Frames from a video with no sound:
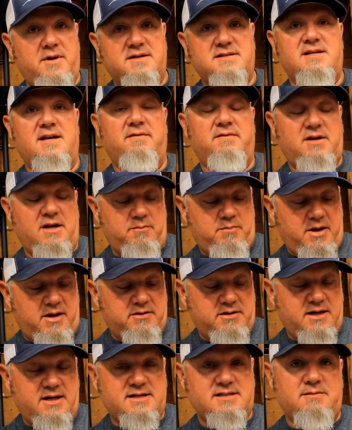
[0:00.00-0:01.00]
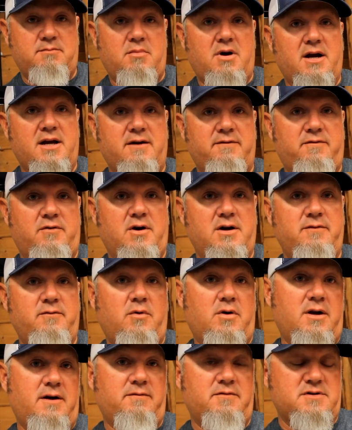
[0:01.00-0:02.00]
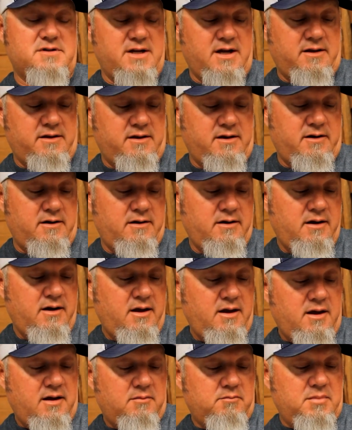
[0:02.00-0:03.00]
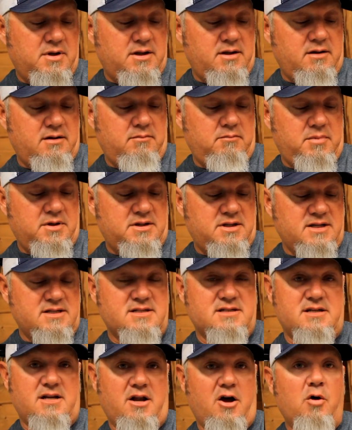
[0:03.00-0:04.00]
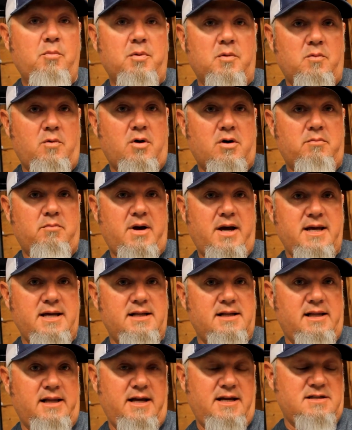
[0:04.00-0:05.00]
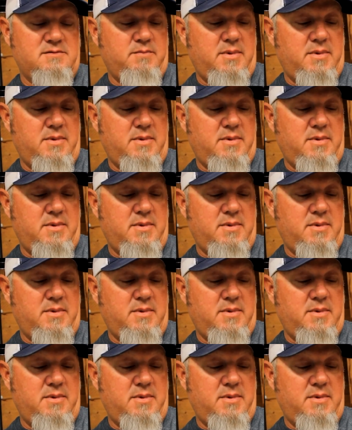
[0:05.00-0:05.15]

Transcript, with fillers: that 17 pound test and break it free of whatever's down there. But but this is an open water bait, ledge